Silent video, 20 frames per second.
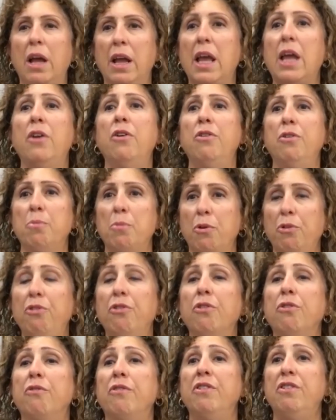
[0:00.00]
I get an
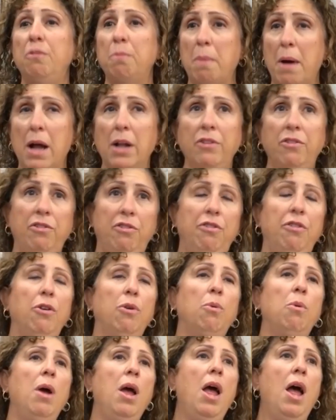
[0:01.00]
emotional response
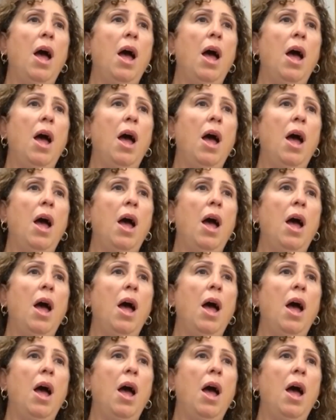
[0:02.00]
to.